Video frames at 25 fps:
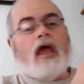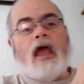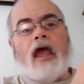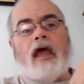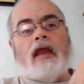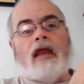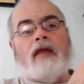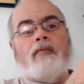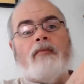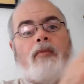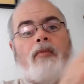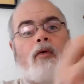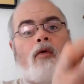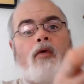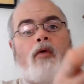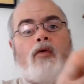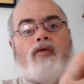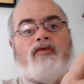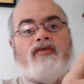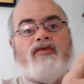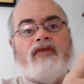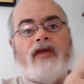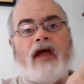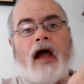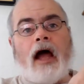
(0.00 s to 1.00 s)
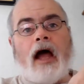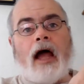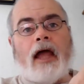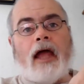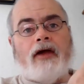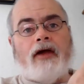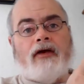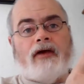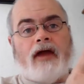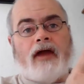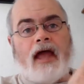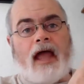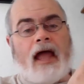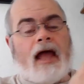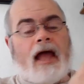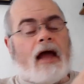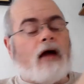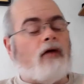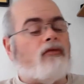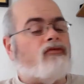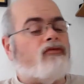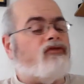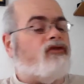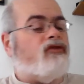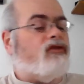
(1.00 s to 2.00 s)
and it pulls the iron
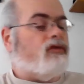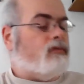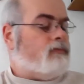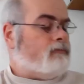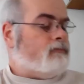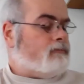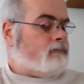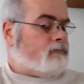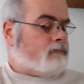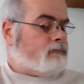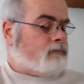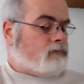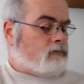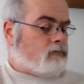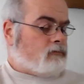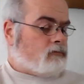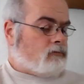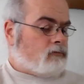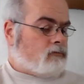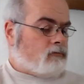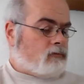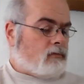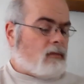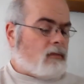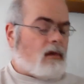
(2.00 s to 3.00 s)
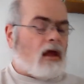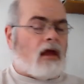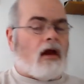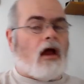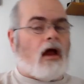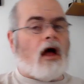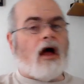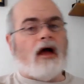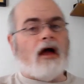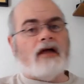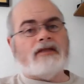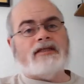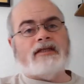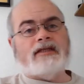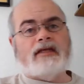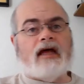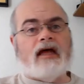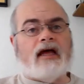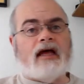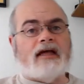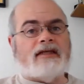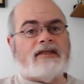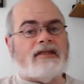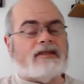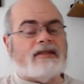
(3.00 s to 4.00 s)
out and
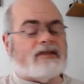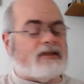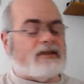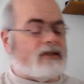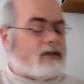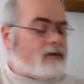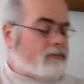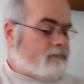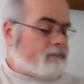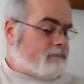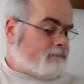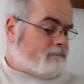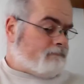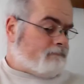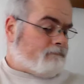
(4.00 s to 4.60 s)
oxidizes it.